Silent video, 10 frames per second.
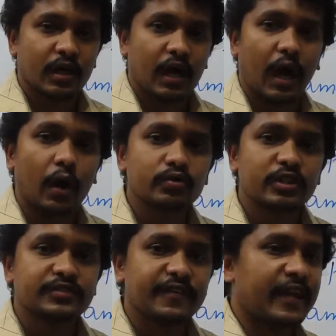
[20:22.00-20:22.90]
How
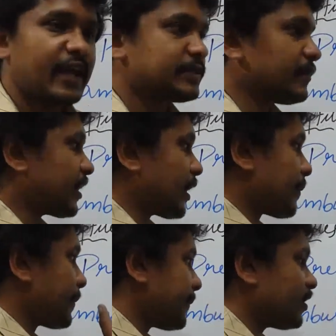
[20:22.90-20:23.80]
this village became
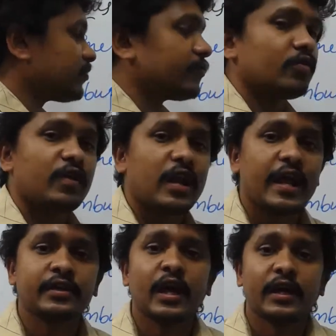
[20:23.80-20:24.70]
a peaceful
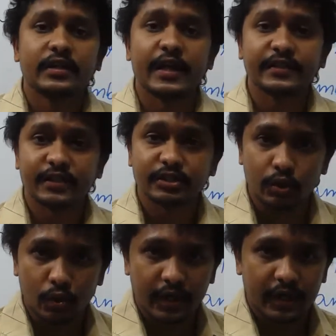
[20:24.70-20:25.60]
village, there is a
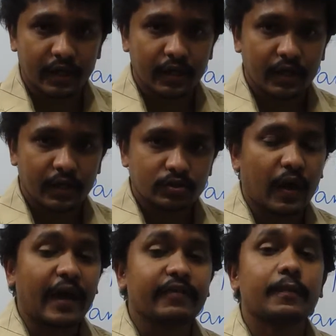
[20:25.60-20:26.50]
story. So
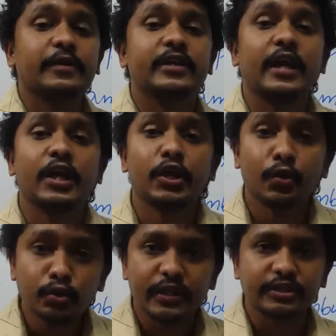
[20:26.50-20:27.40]
I will be telling
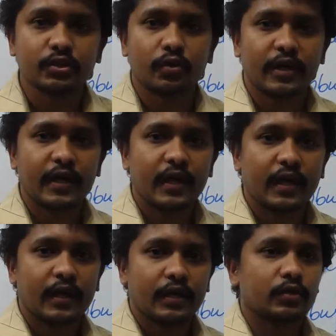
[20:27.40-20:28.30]
you the
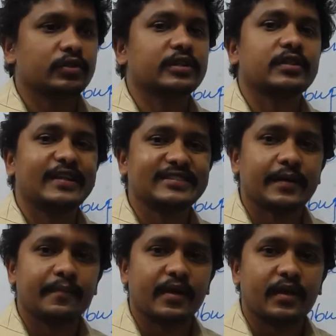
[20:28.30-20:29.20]
story. You just
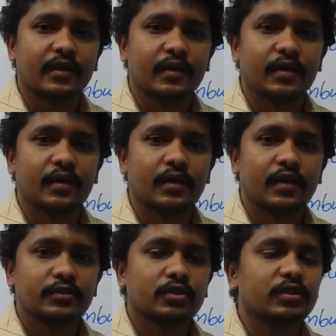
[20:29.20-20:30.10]
listen me.
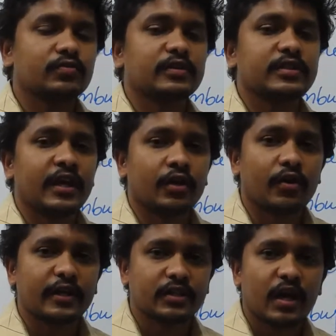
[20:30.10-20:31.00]
So this was the
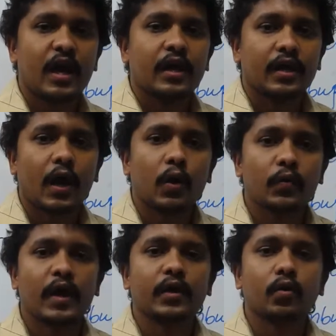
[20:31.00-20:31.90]
introduction. Now
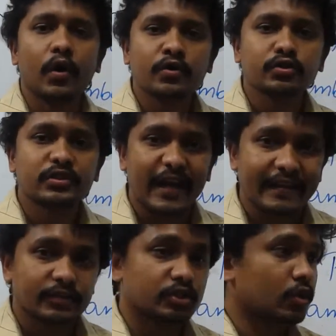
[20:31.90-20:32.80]
we are going to tell
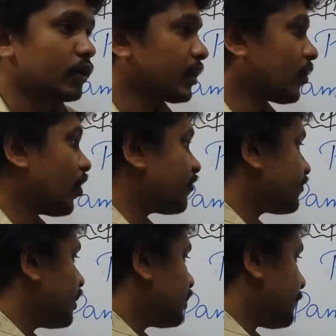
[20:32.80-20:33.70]
the story
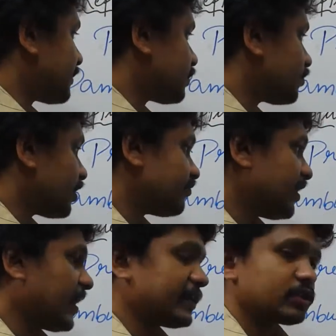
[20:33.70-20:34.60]
of the particular
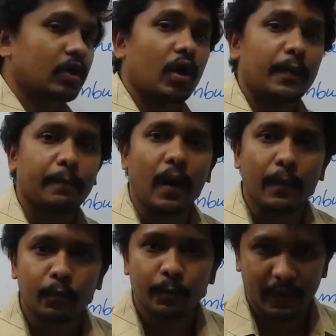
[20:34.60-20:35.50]
village called
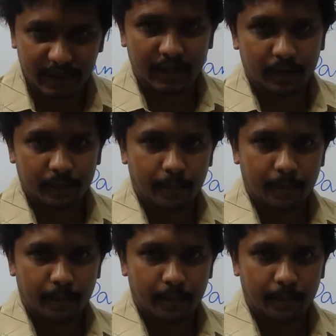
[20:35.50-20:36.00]
Pambupati.